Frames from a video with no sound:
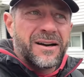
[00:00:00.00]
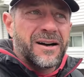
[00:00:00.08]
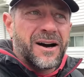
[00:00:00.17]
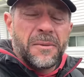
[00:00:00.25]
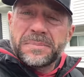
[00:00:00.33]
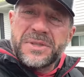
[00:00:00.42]

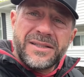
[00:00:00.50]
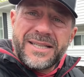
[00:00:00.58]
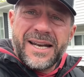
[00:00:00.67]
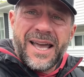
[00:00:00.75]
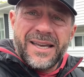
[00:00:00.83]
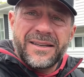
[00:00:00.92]
up to
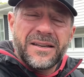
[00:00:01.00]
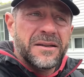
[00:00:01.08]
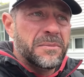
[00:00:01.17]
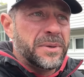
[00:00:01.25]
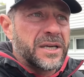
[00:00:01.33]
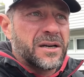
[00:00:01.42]
today,
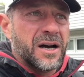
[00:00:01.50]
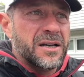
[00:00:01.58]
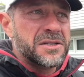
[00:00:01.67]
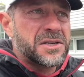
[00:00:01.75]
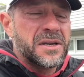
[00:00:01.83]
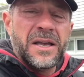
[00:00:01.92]

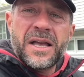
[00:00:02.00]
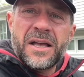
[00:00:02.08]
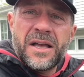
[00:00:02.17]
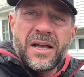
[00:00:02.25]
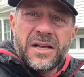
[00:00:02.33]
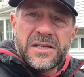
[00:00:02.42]
because
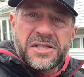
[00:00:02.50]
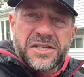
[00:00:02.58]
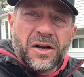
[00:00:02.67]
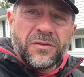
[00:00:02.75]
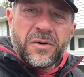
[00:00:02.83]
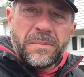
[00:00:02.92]

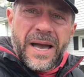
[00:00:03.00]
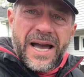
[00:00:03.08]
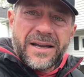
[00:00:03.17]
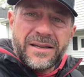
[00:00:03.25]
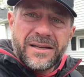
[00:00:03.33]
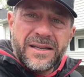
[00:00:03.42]

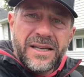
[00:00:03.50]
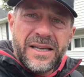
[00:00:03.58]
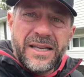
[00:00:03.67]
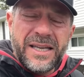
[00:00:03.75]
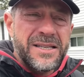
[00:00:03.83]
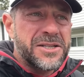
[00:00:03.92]

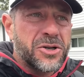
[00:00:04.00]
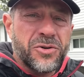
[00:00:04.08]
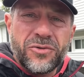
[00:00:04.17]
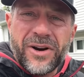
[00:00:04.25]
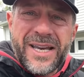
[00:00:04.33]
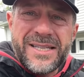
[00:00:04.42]
Silverback is
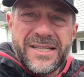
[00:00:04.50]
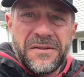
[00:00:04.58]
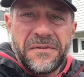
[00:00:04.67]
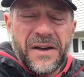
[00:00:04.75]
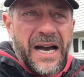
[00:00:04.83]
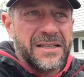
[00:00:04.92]
crazy
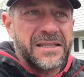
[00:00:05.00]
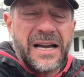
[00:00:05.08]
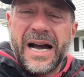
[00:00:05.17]
fast.